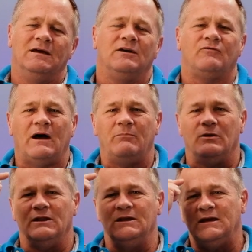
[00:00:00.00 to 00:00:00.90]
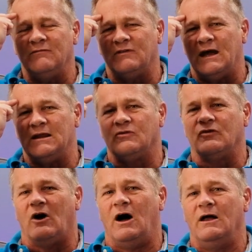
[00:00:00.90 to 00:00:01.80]
if I believe that in
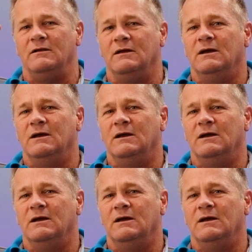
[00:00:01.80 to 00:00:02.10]
thought,